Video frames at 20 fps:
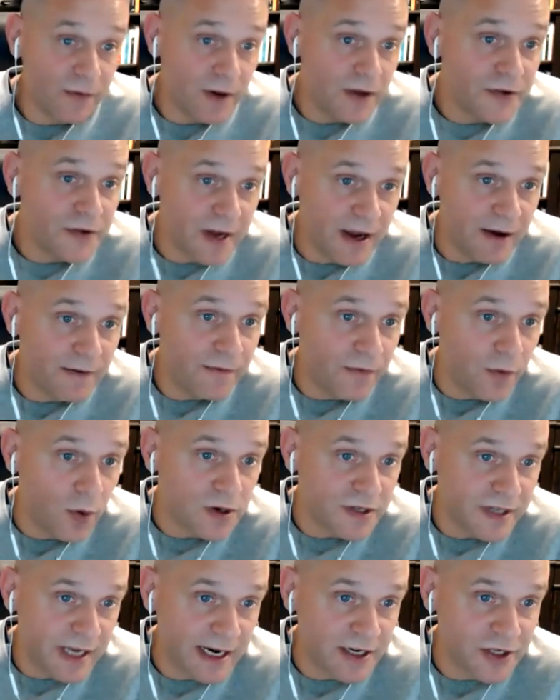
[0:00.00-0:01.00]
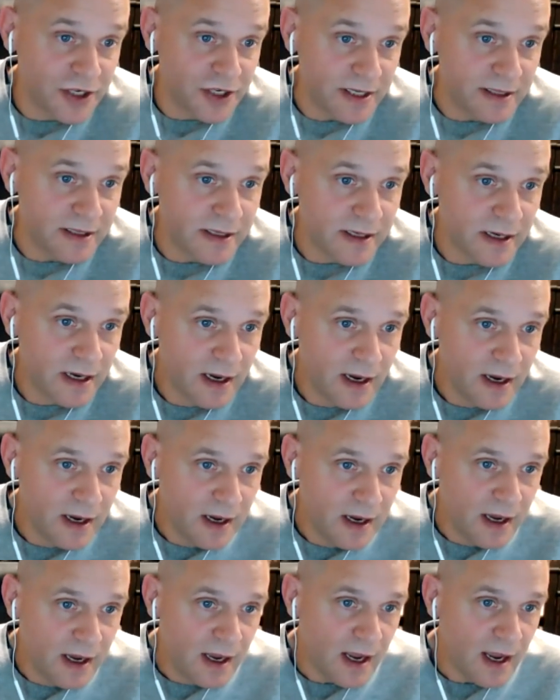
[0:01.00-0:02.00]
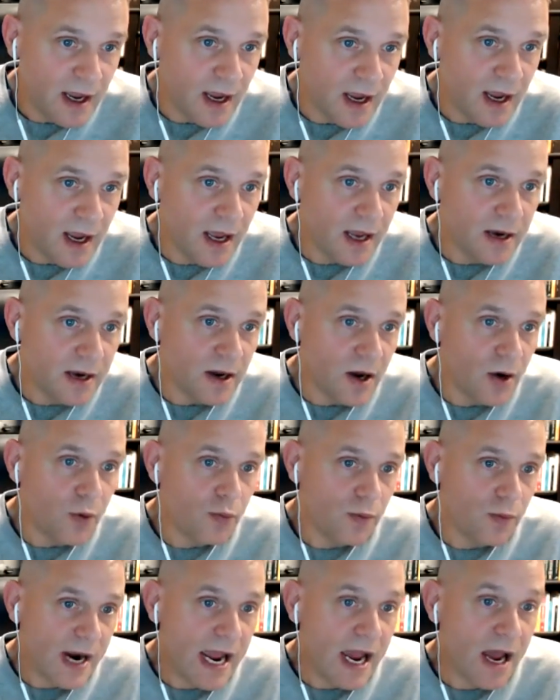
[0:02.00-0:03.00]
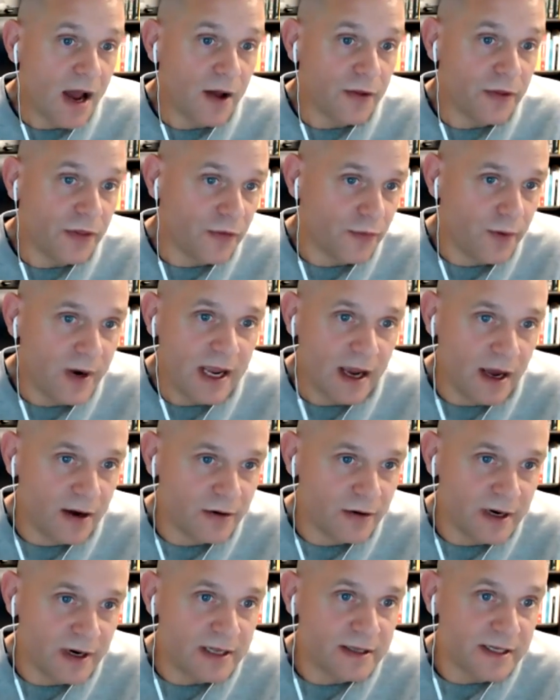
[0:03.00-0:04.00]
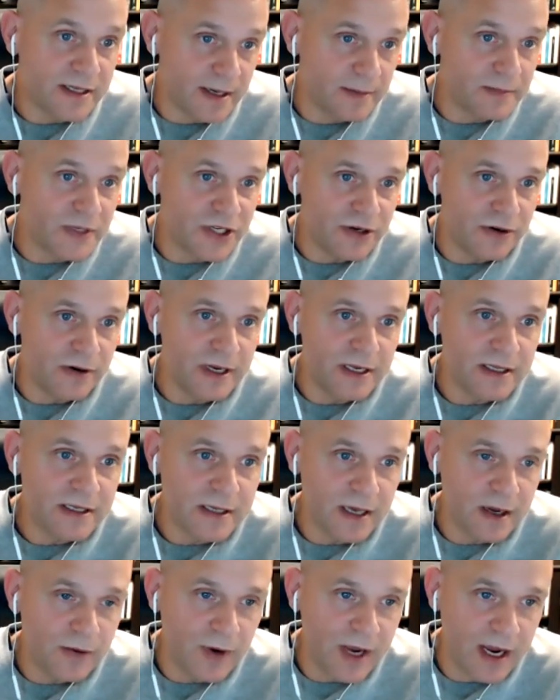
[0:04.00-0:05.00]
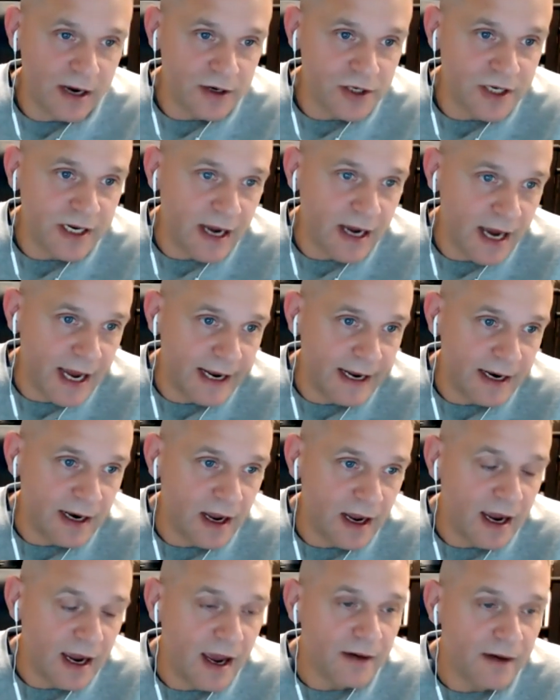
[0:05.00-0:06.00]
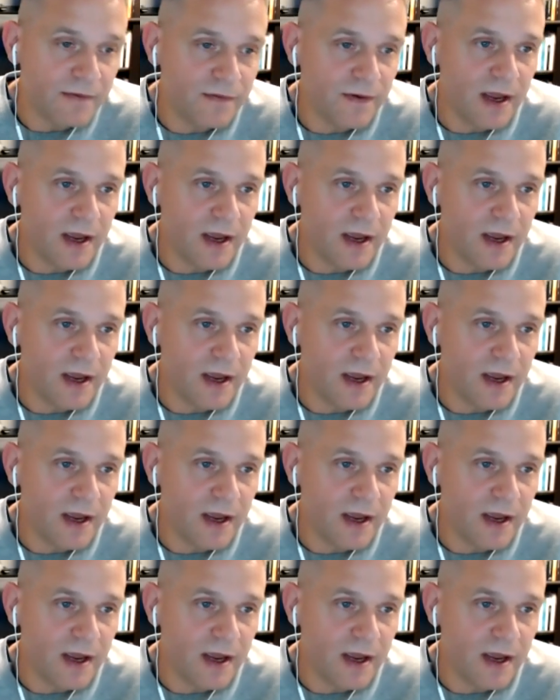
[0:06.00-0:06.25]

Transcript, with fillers: We used to have four sections and around 300 and some students. And we actually cut it in half.